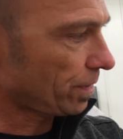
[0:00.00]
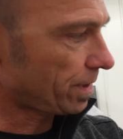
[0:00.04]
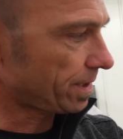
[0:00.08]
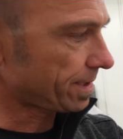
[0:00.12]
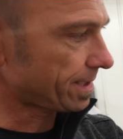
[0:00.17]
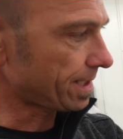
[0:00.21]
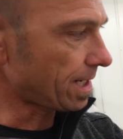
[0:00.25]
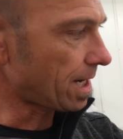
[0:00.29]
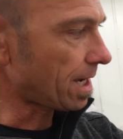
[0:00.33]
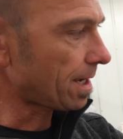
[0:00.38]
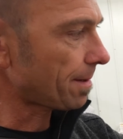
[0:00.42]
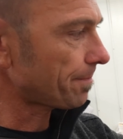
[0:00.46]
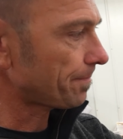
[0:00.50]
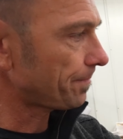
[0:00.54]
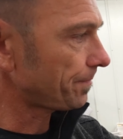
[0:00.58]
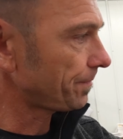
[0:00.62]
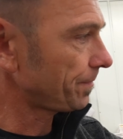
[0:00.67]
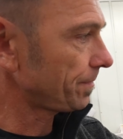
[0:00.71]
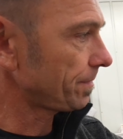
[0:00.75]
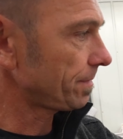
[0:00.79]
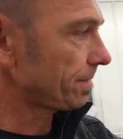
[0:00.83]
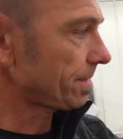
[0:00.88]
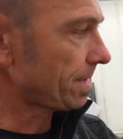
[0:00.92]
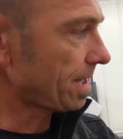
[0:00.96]
the top
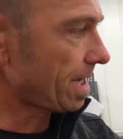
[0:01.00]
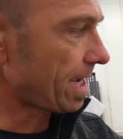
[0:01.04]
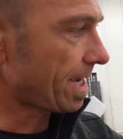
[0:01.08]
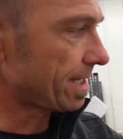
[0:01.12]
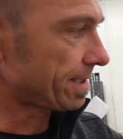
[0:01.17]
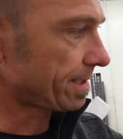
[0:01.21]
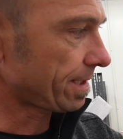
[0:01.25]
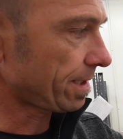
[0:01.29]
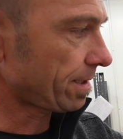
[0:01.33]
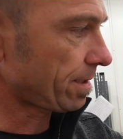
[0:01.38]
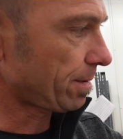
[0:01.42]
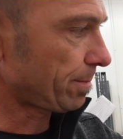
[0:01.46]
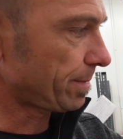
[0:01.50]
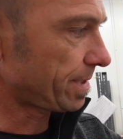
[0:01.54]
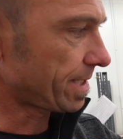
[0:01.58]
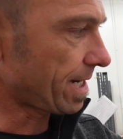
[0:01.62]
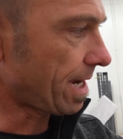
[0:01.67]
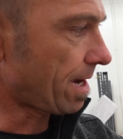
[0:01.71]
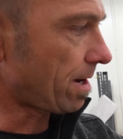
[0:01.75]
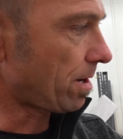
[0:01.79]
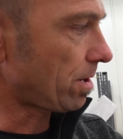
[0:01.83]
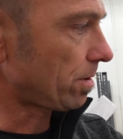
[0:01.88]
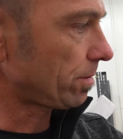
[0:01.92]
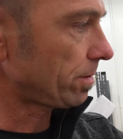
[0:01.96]
as it comes
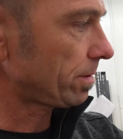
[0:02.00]
out.